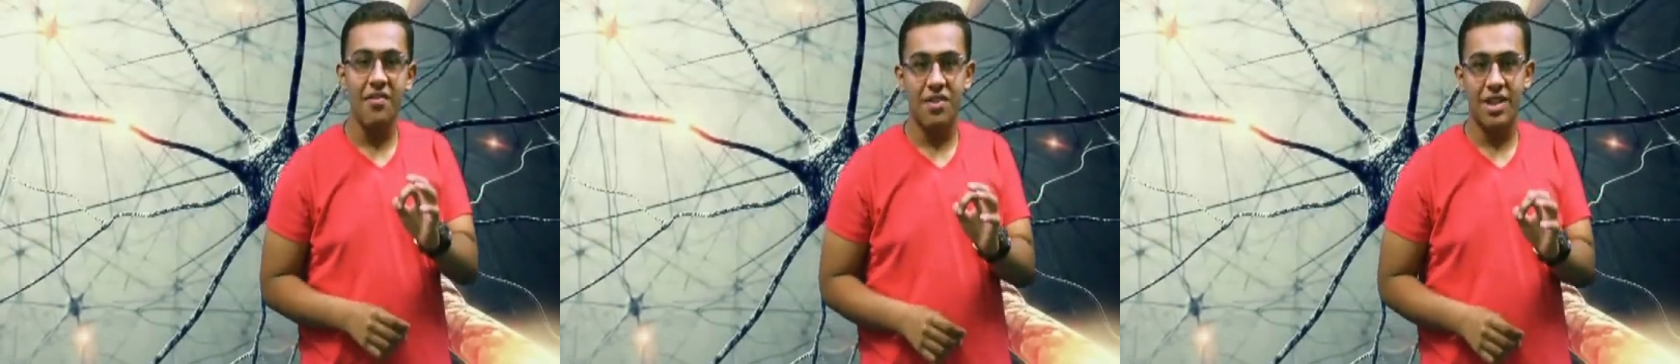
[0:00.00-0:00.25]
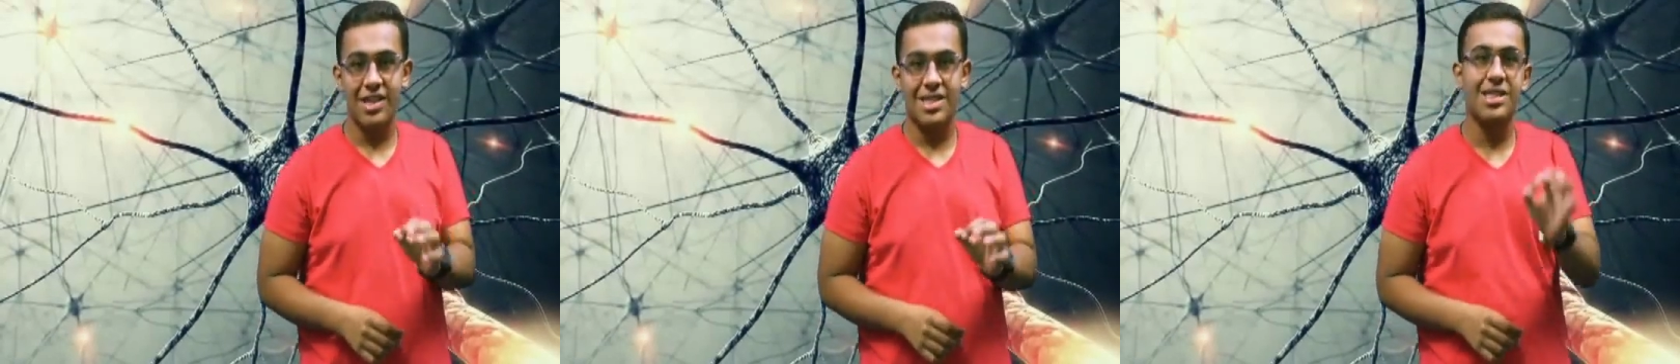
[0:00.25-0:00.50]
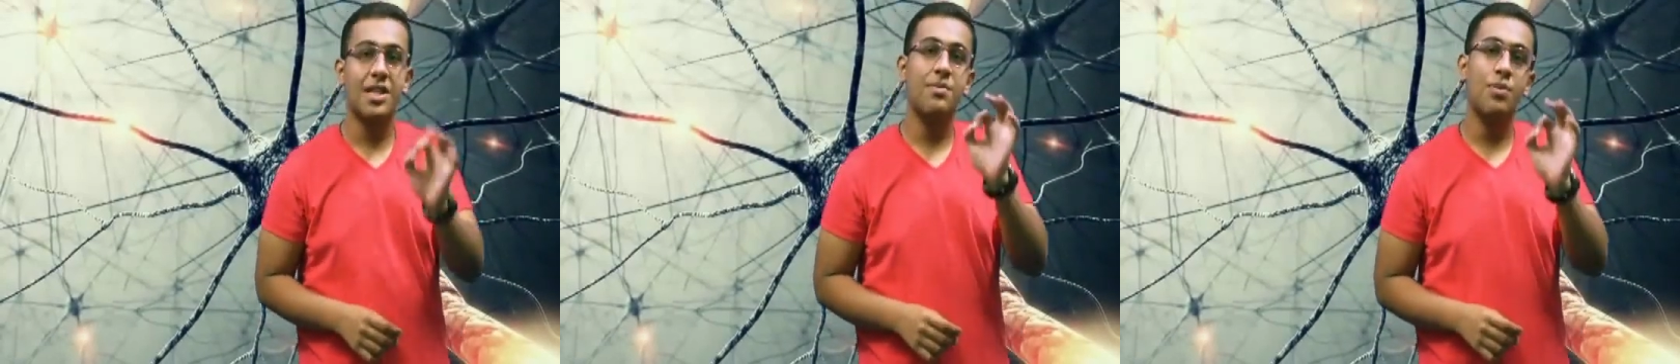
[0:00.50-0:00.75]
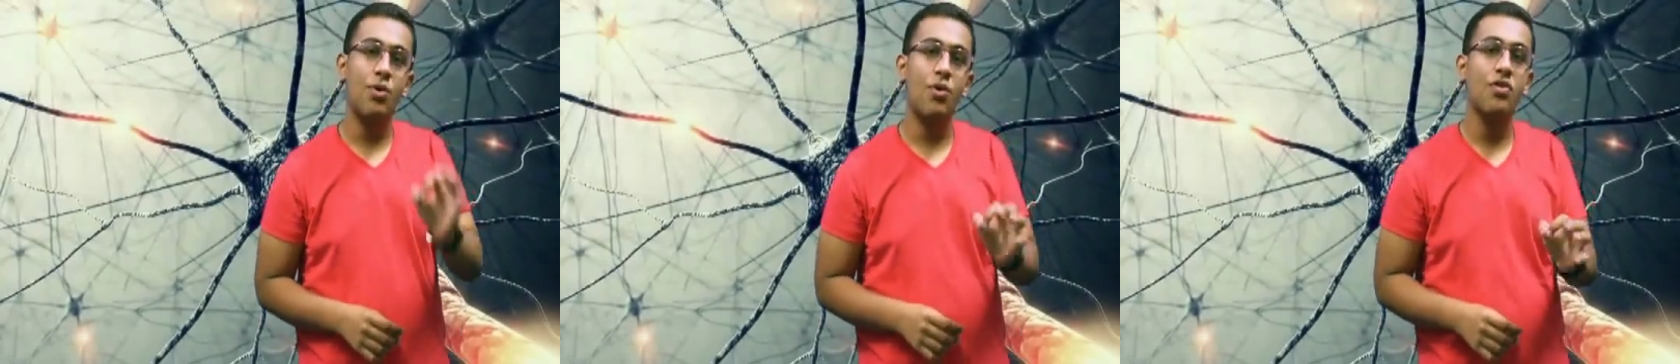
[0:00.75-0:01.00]
evidence
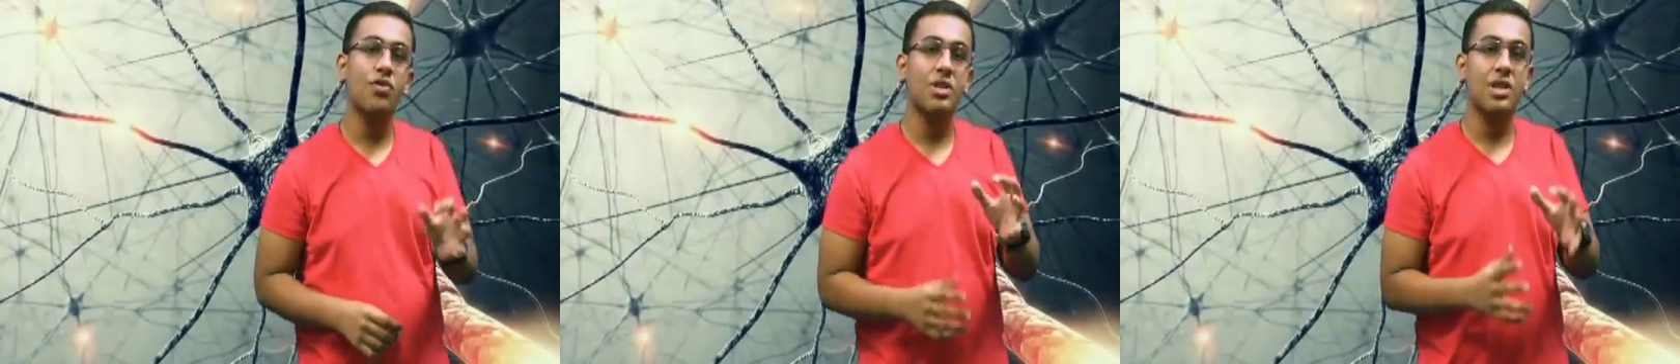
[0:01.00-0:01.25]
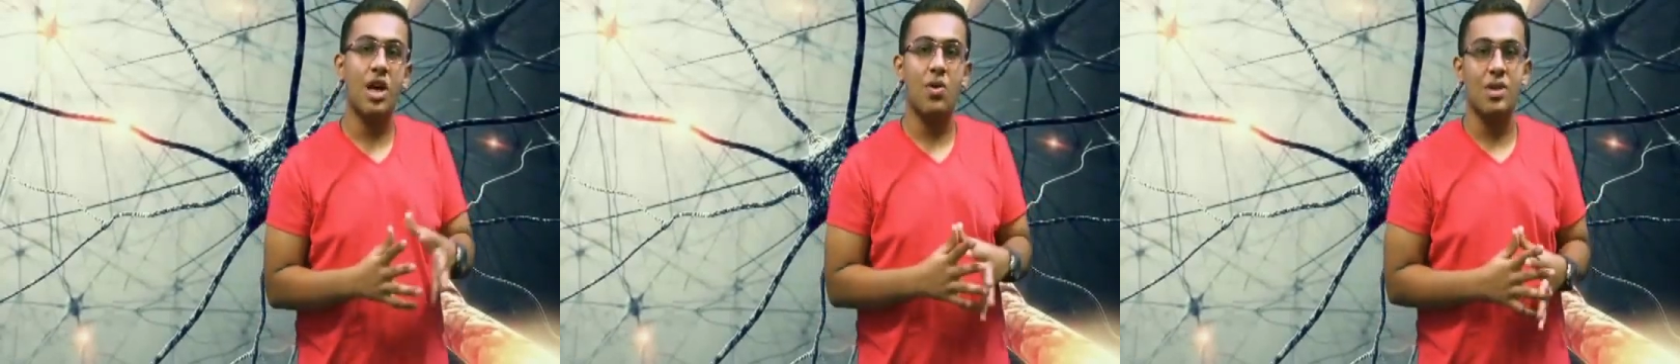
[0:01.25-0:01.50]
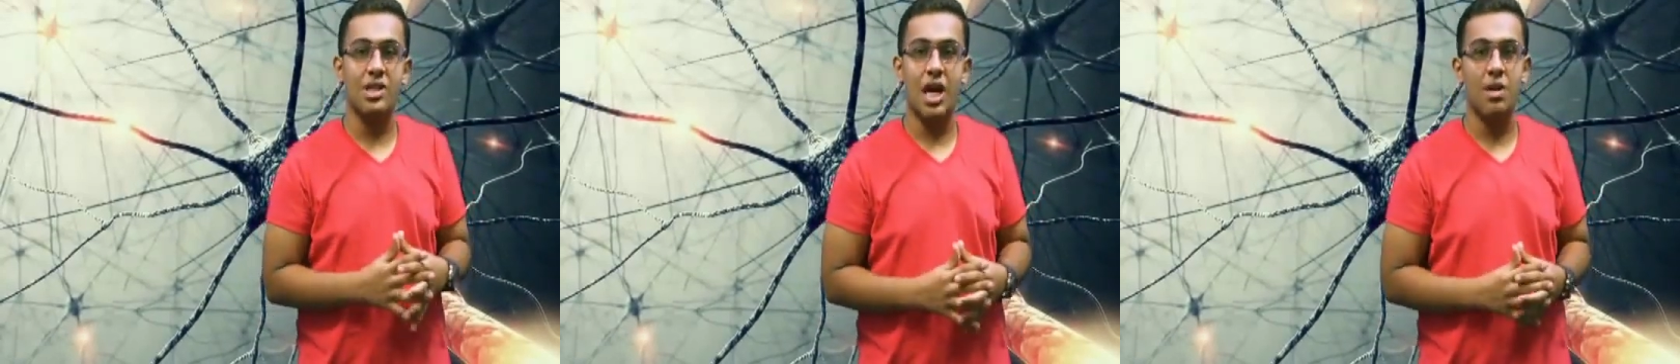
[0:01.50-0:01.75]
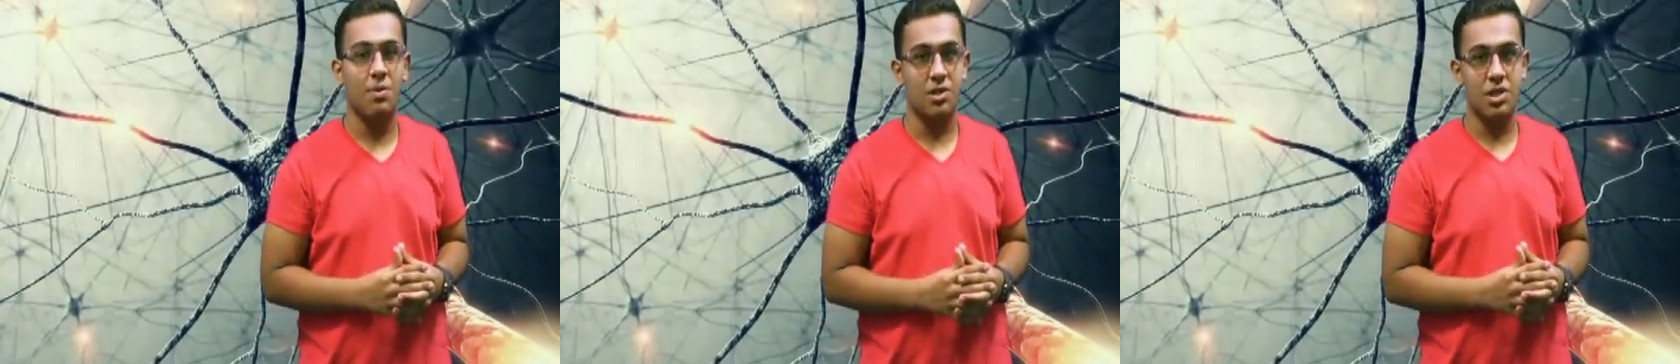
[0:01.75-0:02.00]
that proved Darwin's
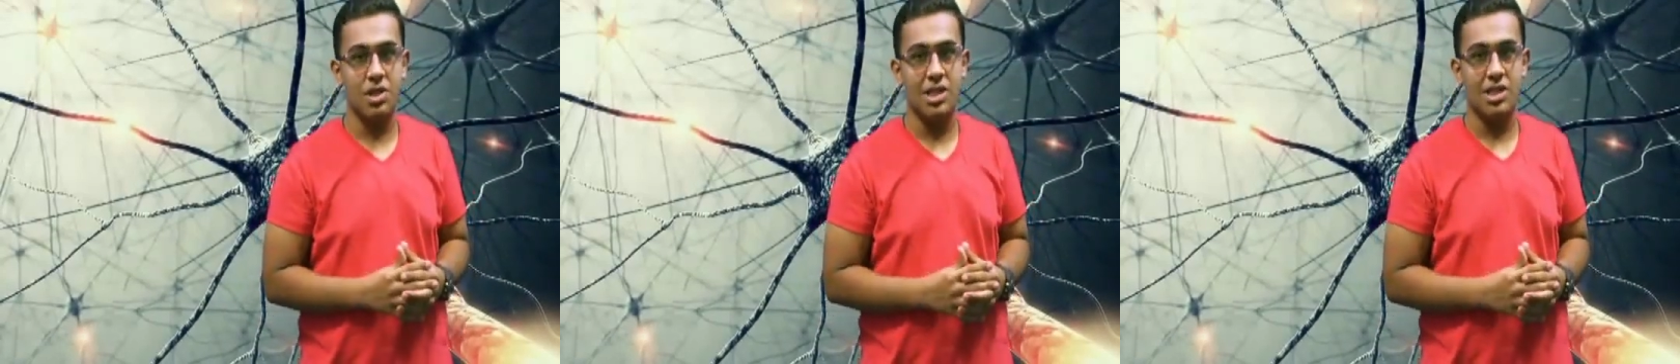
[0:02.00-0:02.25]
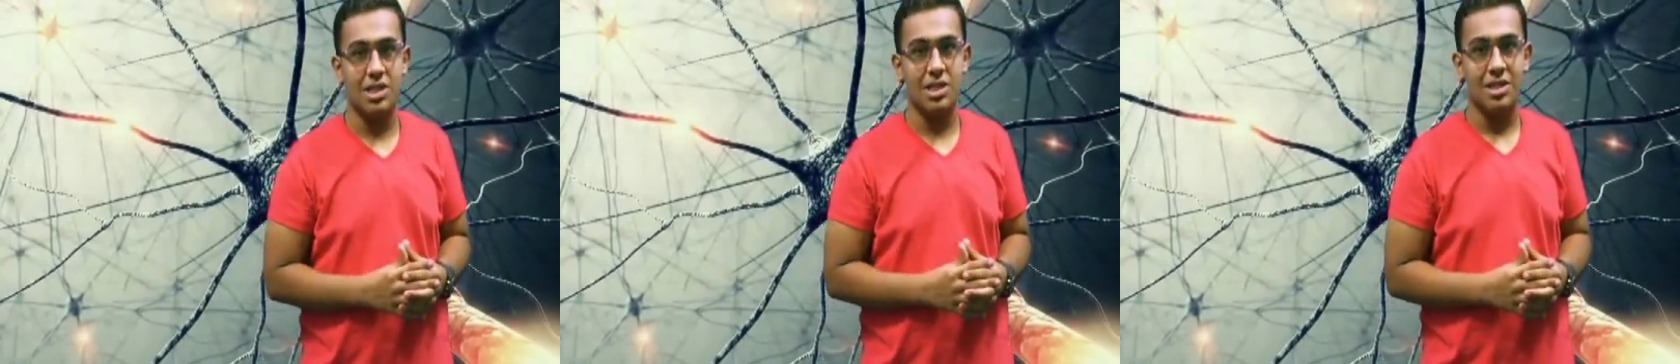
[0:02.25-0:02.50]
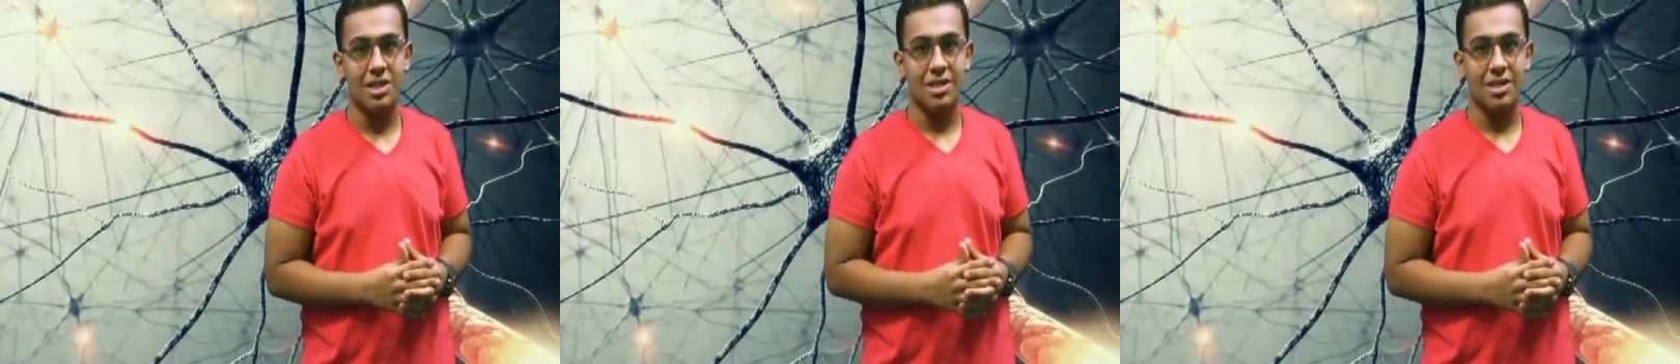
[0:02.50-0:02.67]
hypothesis?